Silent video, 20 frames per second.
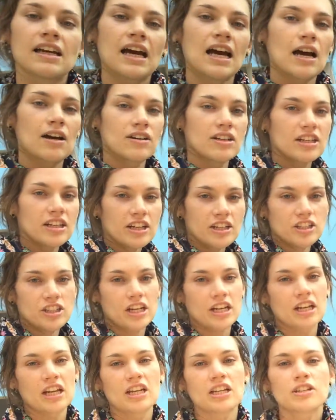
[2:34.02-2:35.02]
how did it
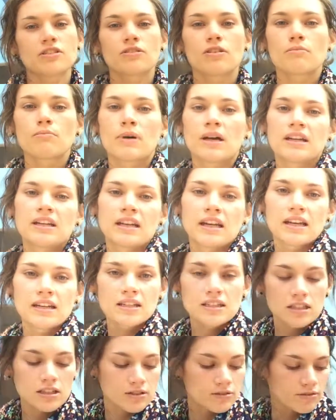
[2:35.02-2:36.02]
change from Monday
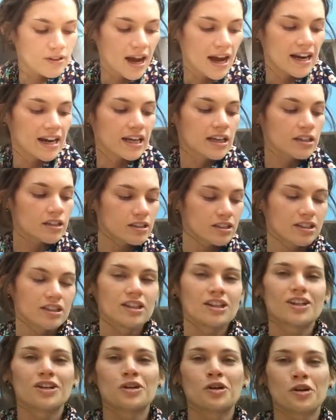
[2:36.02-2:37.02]
to Friday,
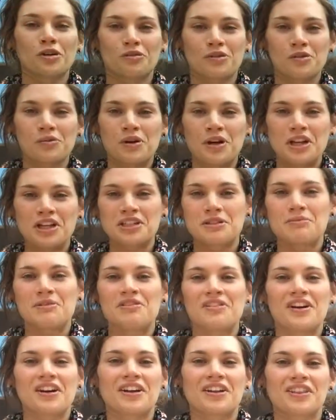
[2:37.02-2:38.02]
or if you wanted to be
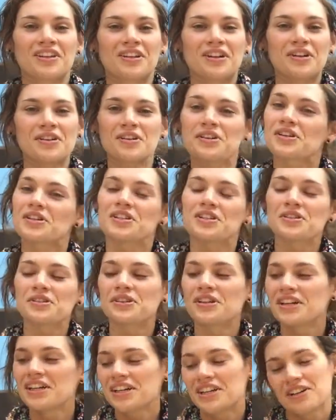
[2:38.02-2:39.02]
very thorough, you could
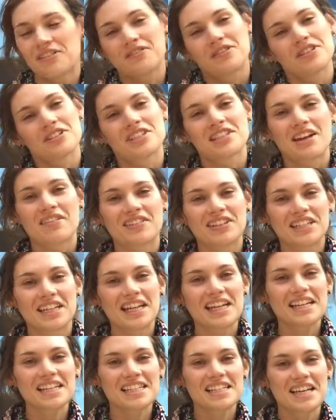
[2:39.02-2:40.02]
do full 7
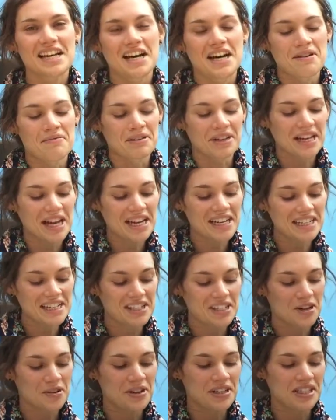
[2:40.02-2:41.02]
days. Again,
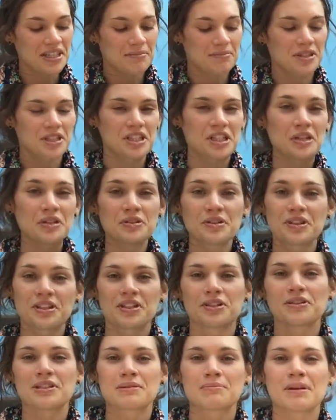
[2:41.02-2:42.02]
it's always up to you. You can
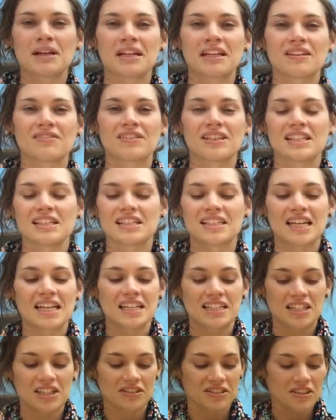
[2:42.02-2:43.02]
do as many of these
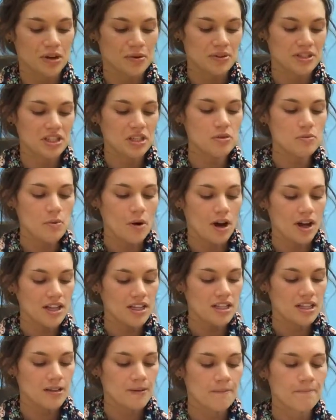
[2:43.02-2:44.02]
days in a row as you want.